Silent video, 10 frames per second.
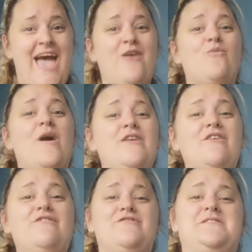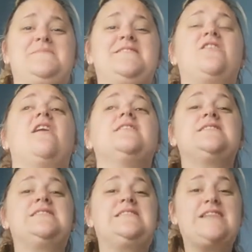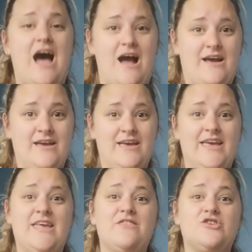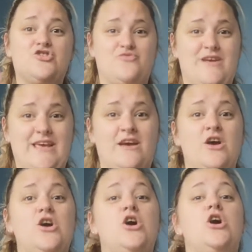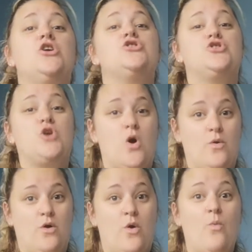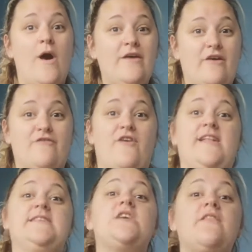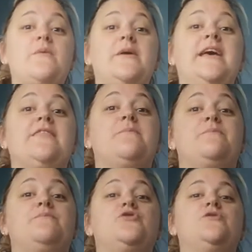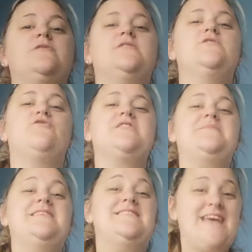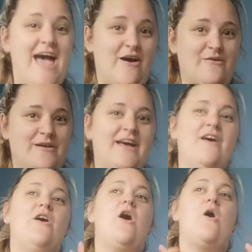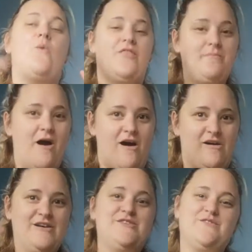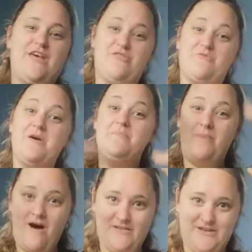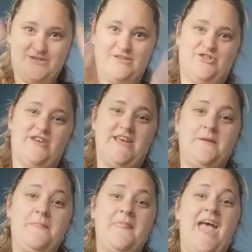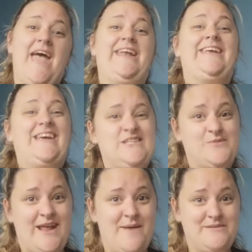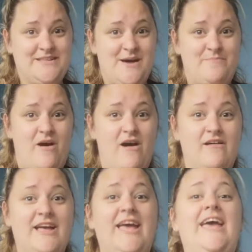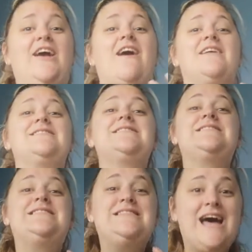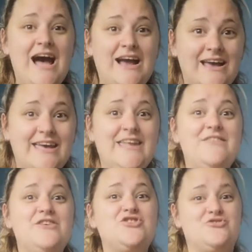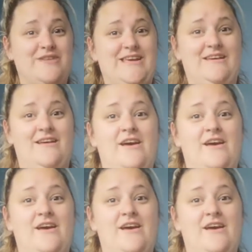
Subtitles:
and one of our frisbees got stuck in the tree. So, one of our friends thought they would get the frisbee down with a ball, so they threw the ball into the tree. And guess what happened to that ball? It got stuck in the tree.